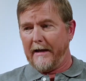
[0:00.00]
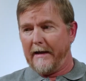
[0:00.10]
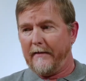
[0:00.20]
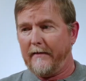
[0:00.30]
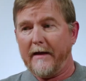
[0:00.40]

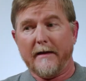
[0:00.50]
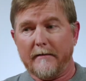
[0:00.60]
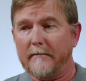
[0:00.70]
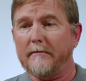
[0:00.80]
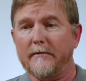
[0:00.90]
And
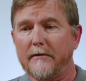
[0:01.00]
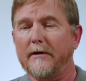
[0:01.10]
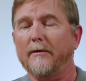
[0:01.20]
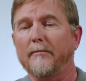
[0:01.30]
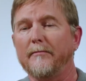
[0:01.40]
then, you
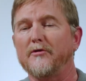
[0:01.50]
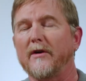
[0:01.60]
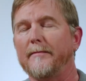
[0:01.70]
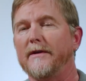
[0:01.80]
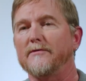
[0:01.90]
know, try
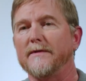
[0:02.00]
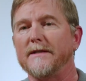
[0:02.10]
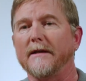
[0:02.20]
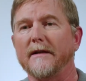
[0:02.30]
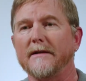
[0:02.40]
to be as
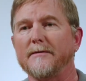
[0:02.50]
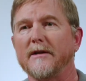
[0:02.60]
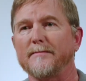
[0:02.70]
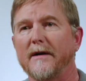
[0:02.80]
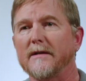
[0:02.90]
resilient
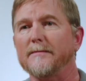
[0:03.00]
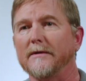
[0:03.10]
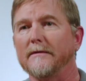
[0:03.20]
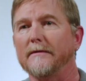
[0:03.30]
as possible,